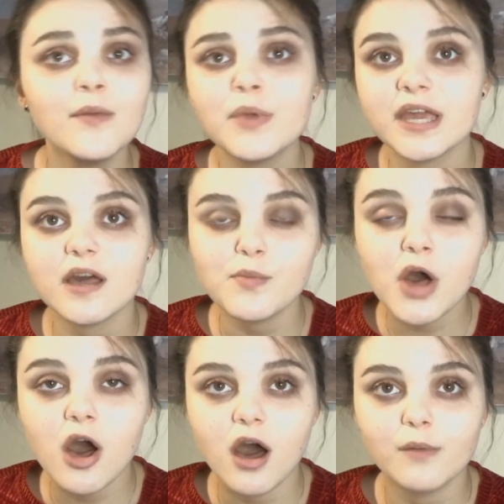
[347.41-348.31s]
Pick up a
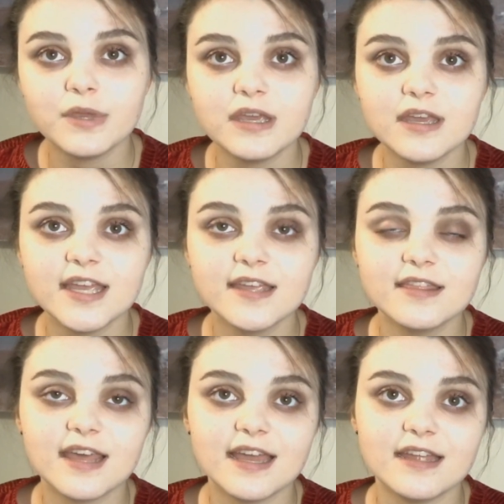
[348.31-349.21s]
hobby
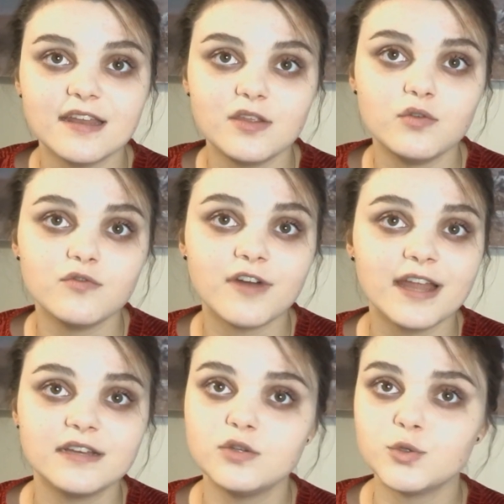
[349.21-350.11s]
that you
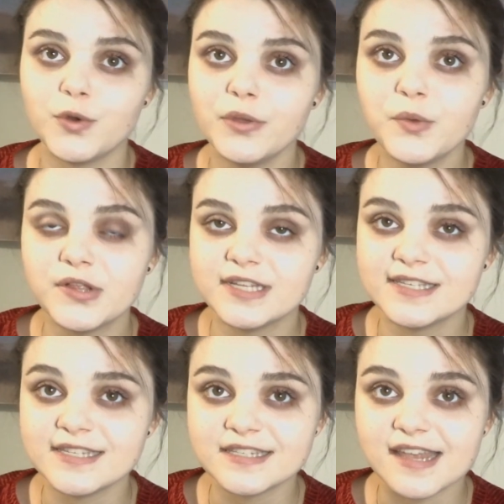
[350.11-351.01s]
find enjoyable
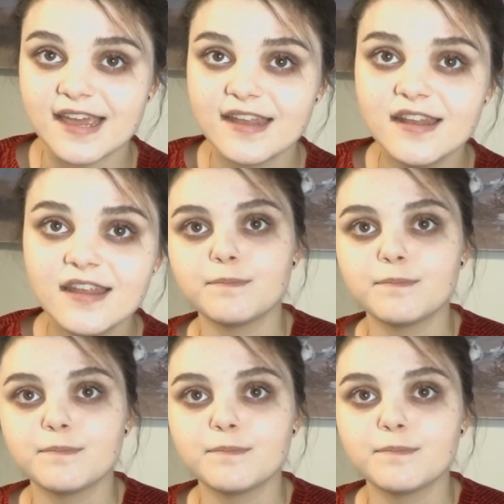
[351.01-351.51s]
instead.